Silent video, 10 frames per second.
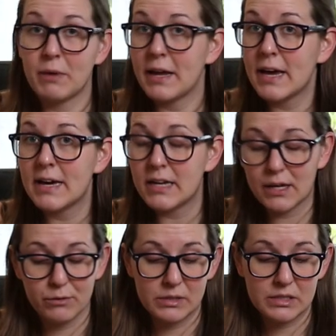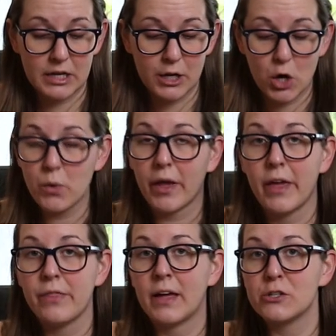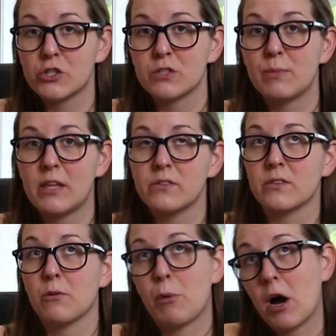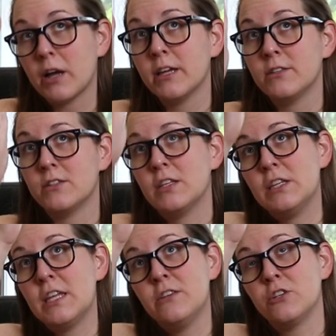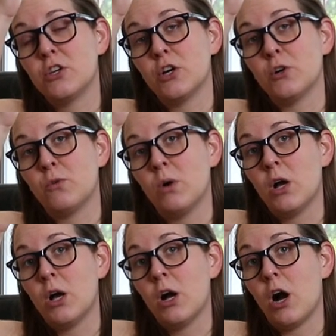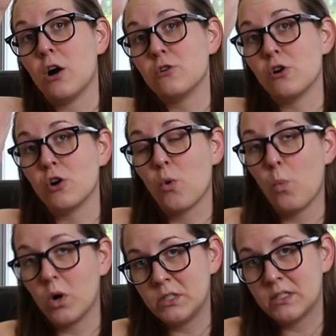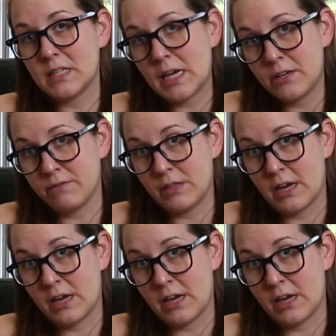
in my head, I was like, okay, that just means that the pockets need to go along one side of the